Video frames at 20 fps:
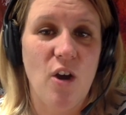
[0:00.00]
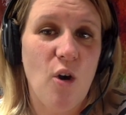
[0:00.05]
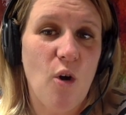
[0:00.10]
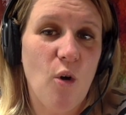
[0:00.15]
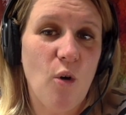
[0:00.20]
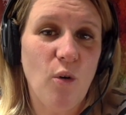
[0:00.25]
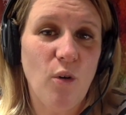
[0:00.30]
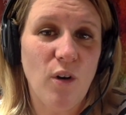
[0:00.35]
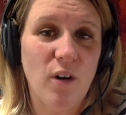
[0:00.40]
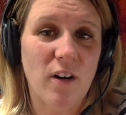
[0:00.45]

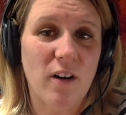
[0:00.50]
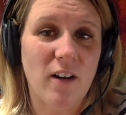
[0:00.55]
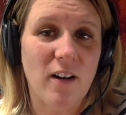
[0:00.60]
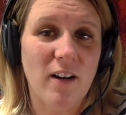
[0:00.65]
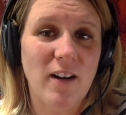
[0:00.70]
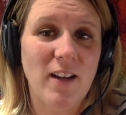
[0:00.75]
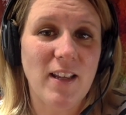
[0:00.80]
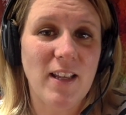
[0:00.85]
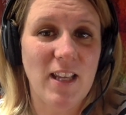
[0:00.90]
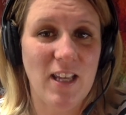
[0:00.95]

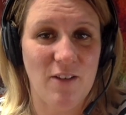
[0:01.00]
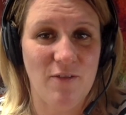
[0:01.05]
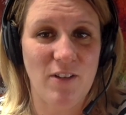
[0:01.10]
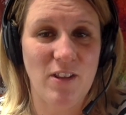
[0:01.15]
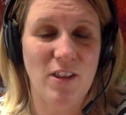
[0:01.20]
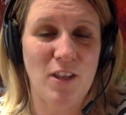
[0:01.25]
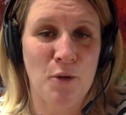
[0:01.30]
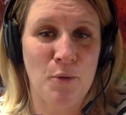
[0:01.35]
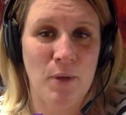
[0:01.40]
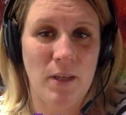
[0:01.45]
or even
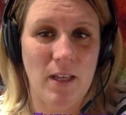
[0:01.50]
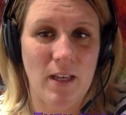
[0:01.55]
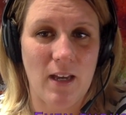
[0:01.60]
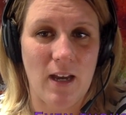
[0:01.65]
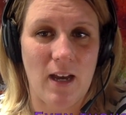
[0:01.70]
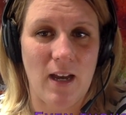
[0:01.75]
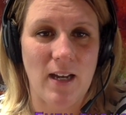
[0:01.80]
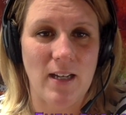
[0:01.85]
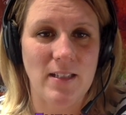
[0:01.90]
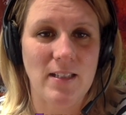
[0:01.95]
though he
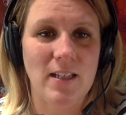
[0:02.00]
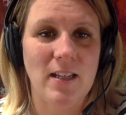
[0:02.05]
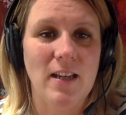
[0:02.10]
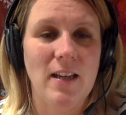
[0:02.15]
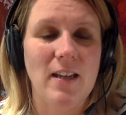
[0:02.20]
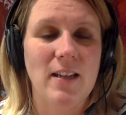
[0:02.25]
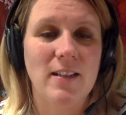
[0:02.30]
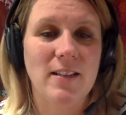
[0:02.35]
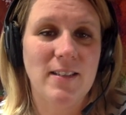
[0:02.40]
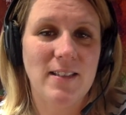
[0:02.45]
got
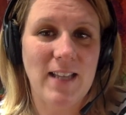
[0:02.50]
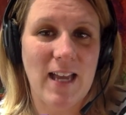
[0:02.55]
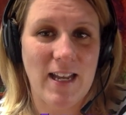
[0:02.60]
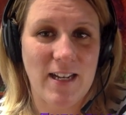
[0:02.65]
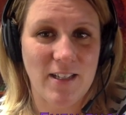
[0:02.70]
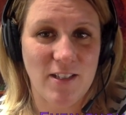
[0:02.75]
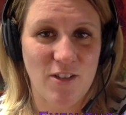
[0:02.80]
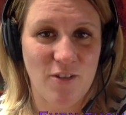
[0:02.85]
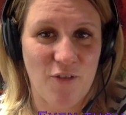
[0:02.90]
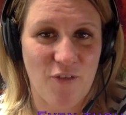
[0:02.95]

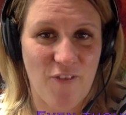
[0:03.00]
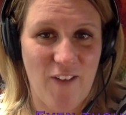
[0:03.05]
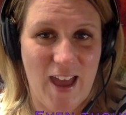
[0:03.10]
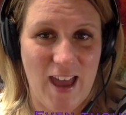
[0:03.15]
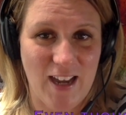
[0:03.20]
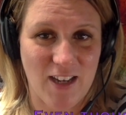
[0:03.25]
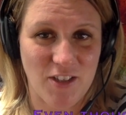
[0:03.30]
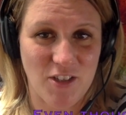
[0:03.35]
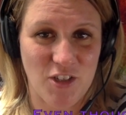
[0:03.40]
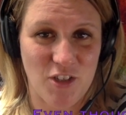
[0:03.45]

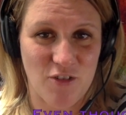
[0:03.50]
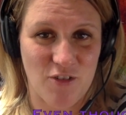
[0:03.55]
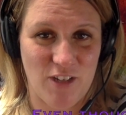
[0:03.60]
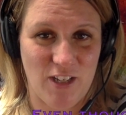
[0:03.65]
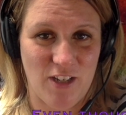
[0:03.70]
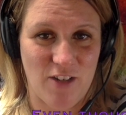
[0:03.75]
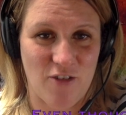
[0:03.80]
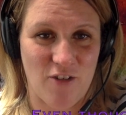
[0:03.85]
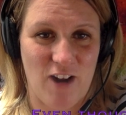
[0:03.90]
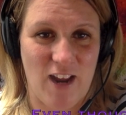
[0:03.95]
satisfactory
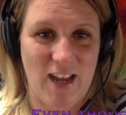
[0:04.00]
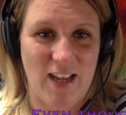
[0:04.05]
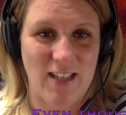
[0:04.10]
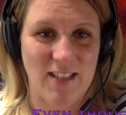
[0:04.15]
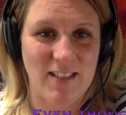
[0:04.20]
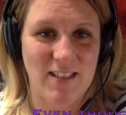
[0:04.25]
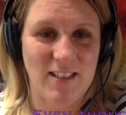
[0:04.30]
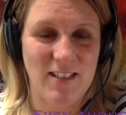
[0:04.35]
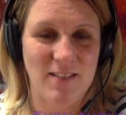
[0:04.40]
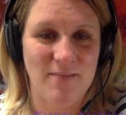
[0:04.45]

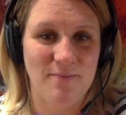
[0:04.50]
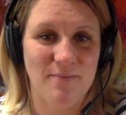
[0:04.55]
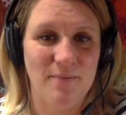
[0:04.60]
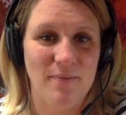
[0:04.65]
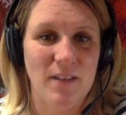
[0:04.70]
grades.